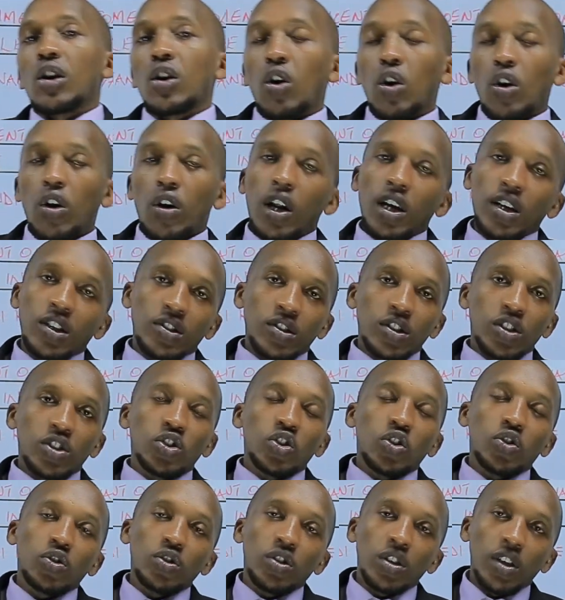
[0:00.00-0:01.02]

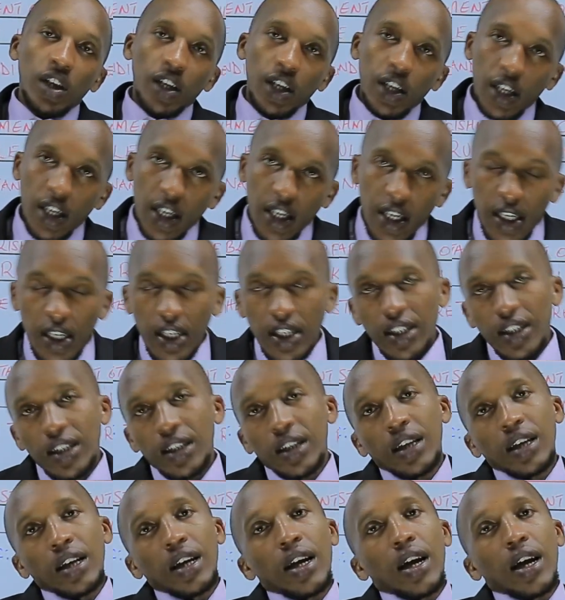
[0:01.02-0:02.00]
colonization in